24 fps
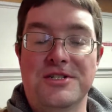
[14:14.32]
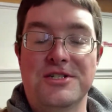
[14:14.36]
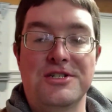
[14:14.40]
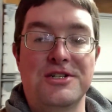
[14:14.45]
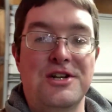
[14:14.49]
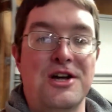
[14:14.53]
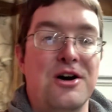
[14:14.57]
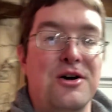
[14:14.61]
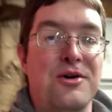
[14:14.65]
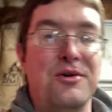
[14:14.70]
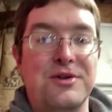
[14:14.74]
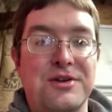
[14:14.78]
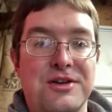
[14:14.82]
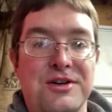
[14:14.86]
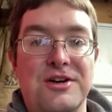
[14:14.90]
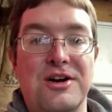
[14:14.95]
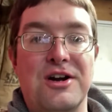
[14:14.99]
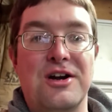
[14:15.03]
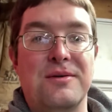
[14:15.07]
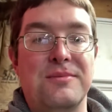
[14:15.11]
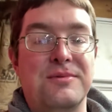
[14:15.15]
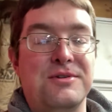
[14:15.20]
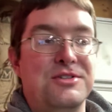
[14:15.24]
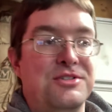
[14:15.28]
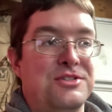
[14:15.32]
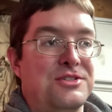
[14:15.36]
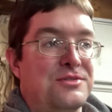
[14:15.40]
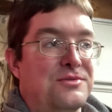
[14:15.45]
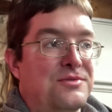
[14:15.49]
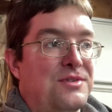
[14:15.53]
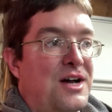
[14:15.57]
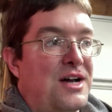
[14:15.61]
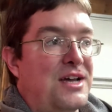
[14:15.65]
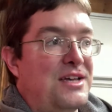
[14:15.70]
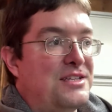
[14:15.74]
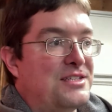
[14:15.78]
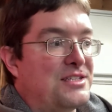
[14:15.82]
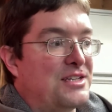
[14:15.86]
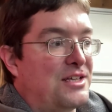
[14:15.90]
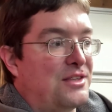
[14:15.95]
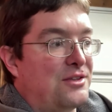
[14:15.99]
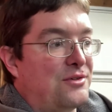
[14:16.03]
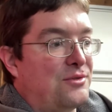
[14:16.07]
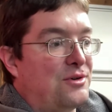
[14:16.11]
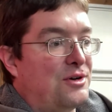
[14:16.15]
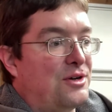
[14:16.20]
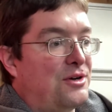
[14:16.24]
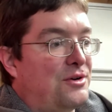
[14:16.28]
snow and garbage and ice on
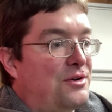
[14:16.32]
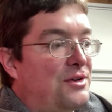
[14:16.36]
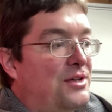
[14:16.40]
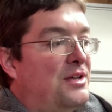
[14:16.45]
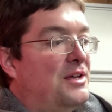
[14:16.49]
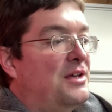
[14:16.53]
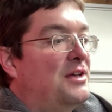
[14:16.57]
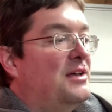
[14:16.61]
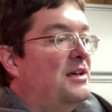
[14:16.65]
the road,